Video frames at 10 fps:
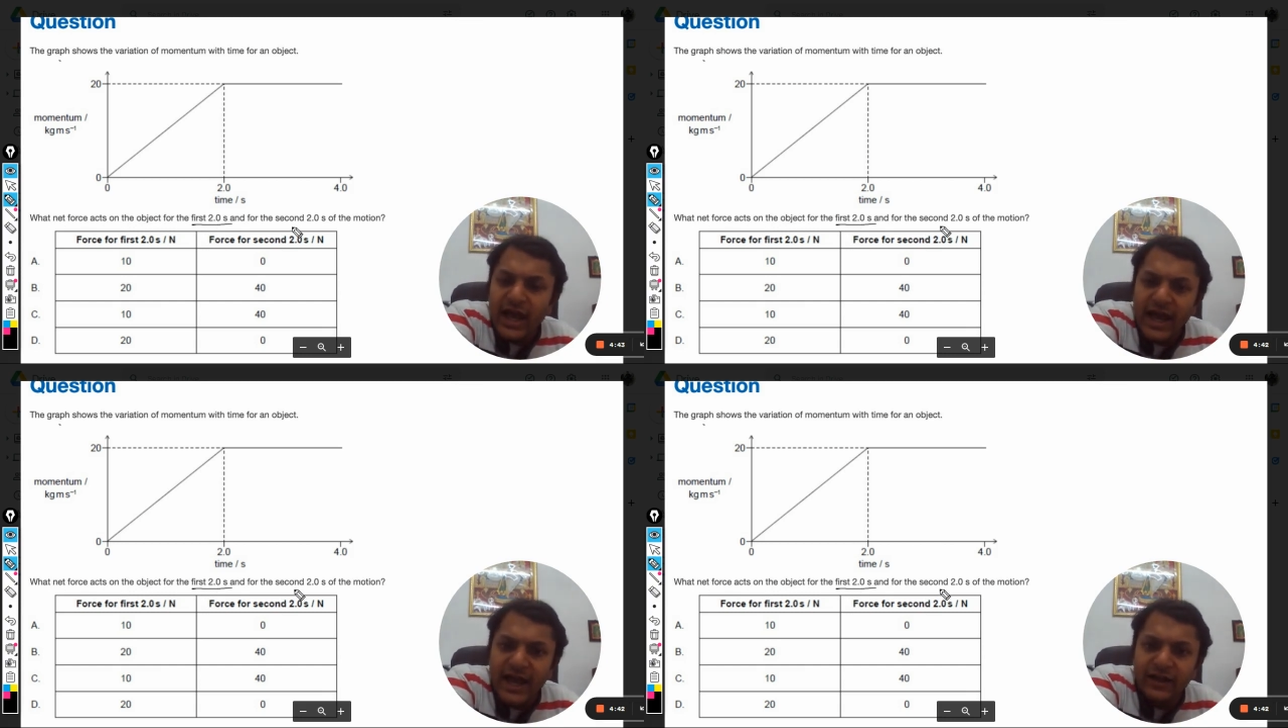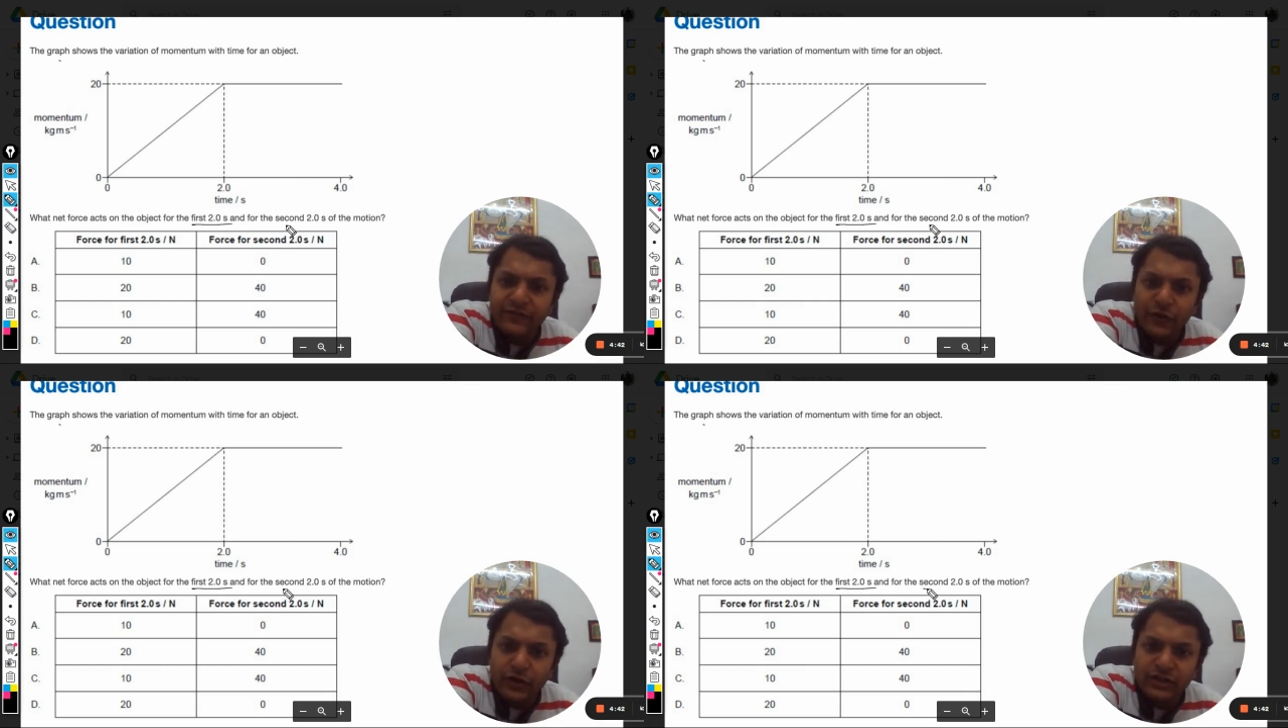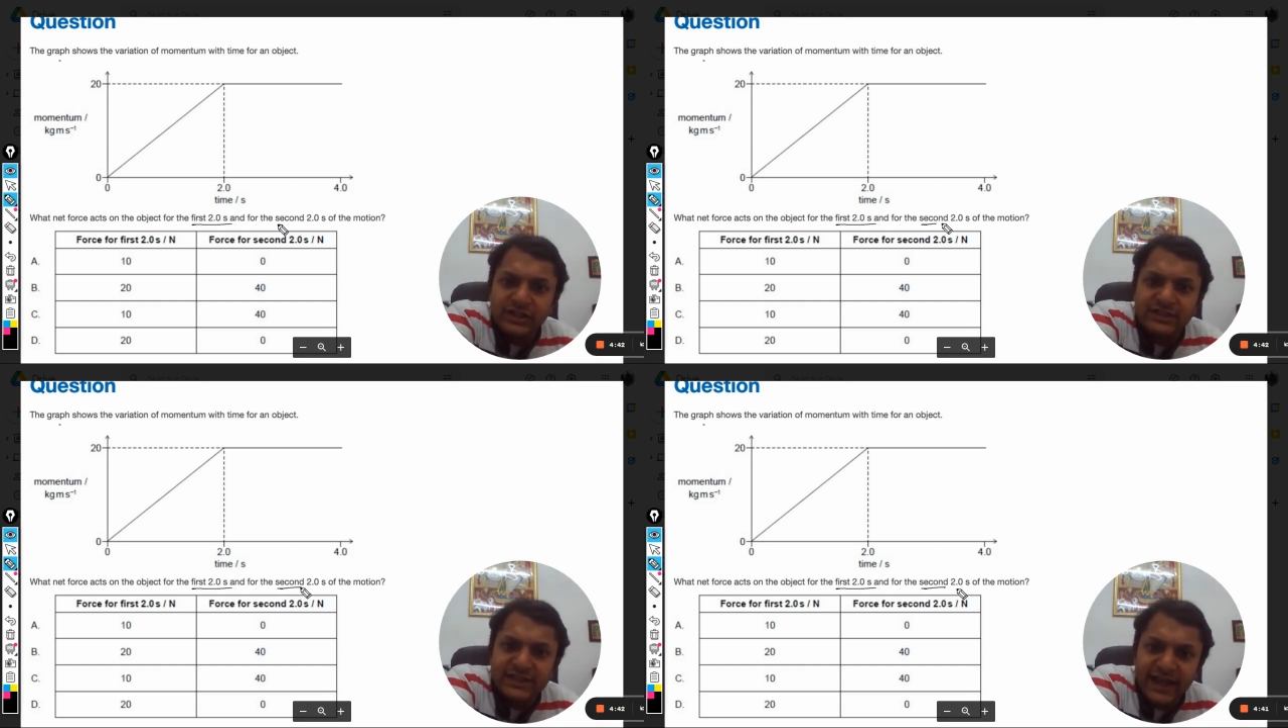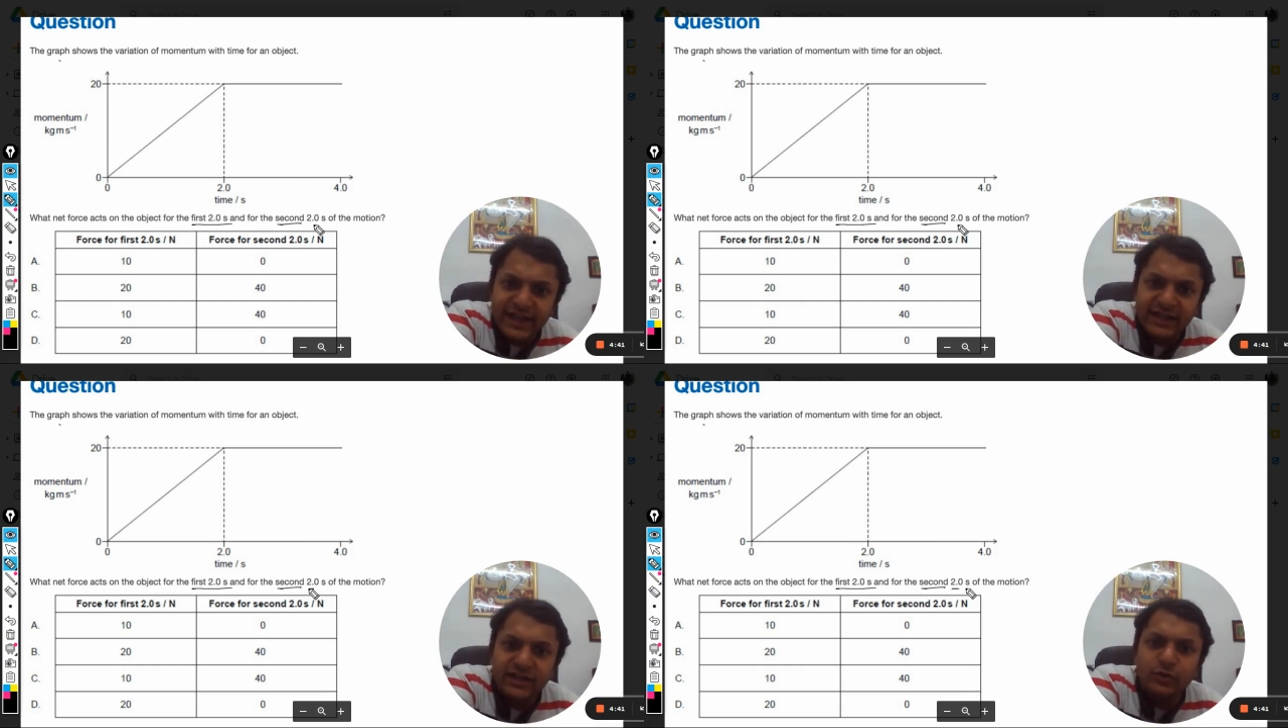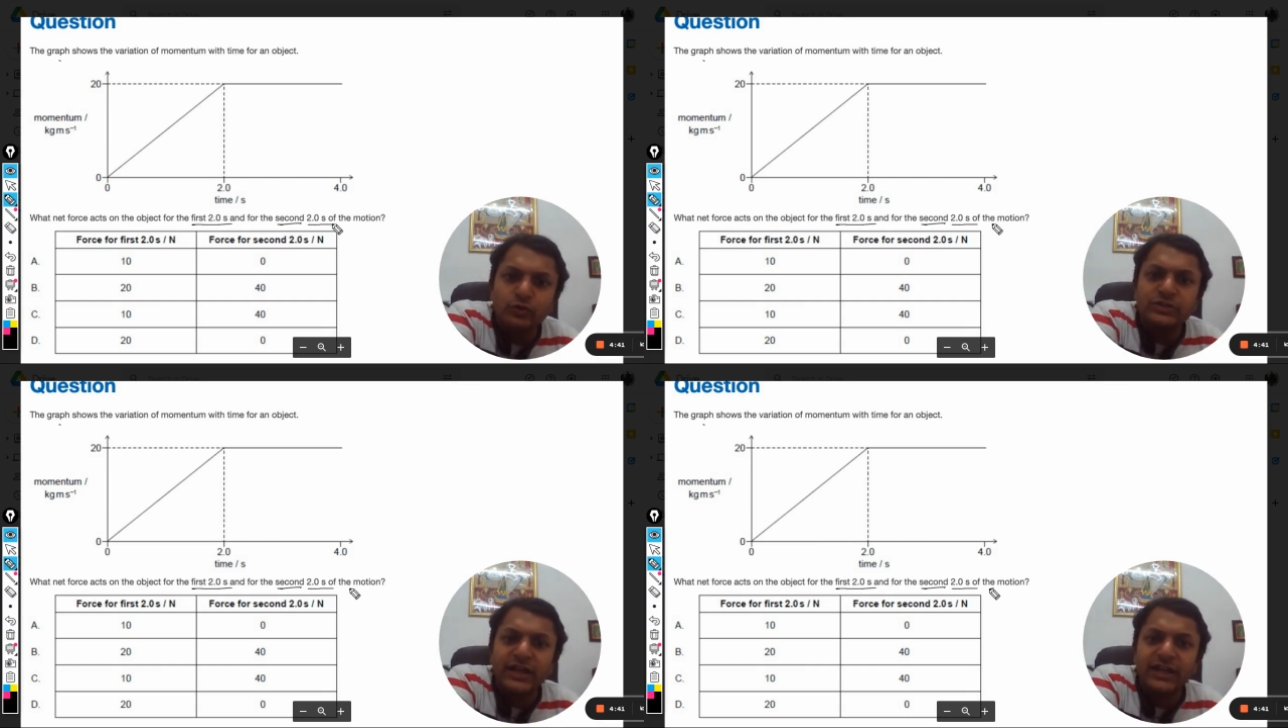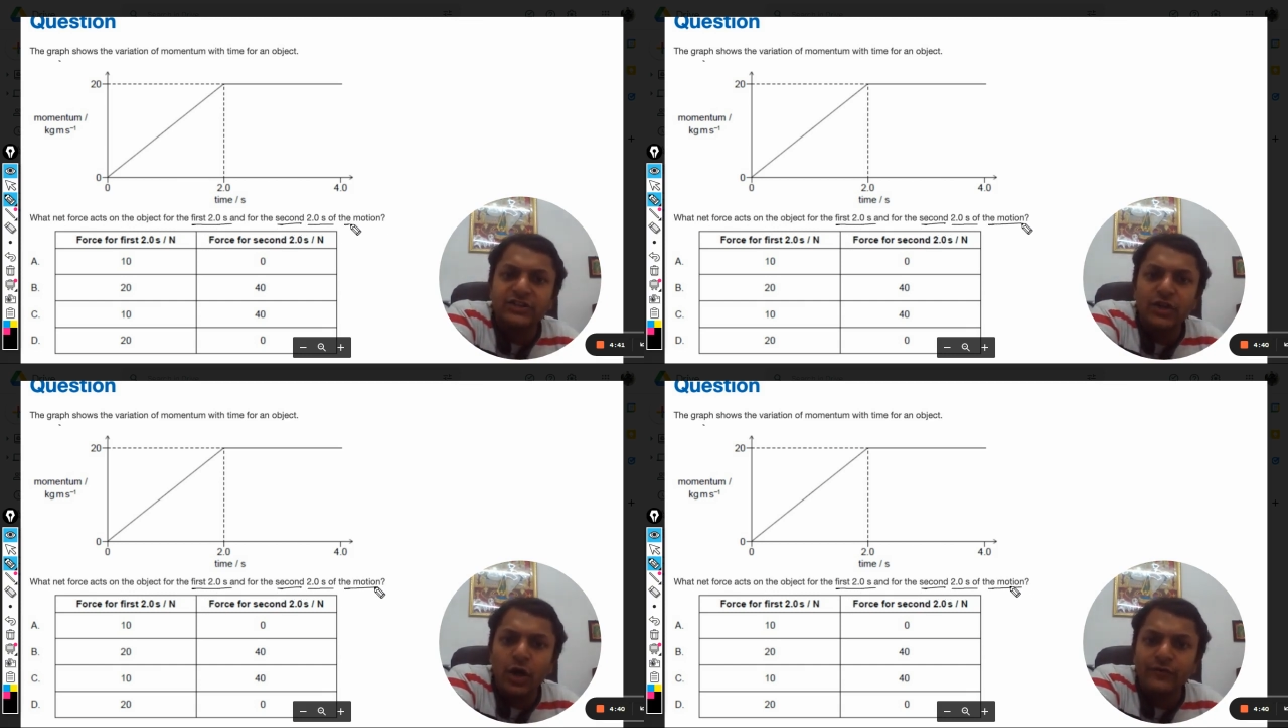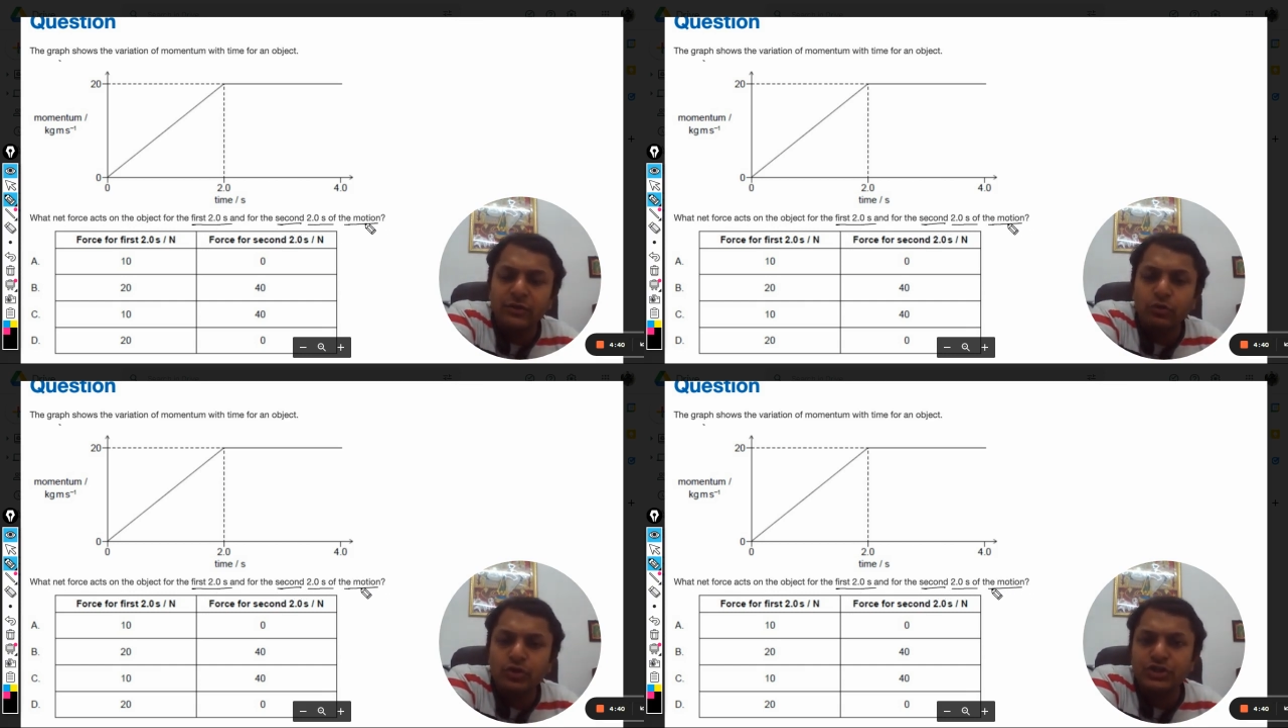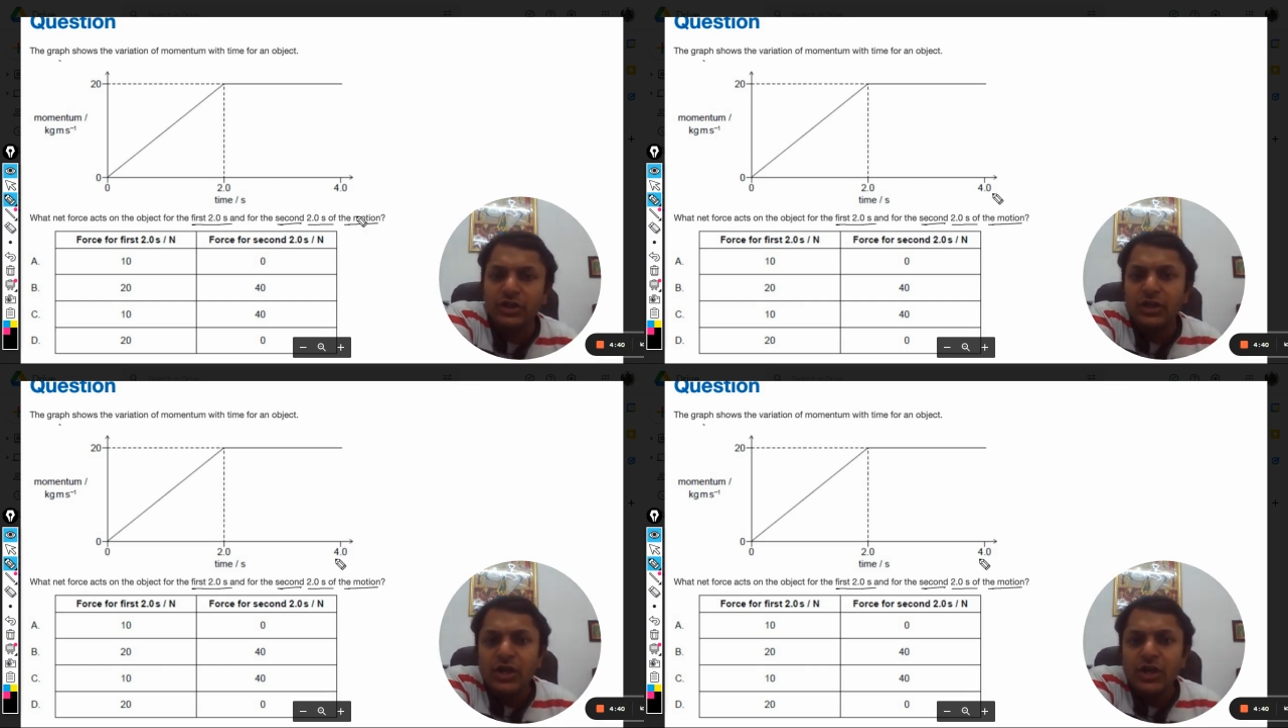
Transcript: and for the second two seconds of the motion.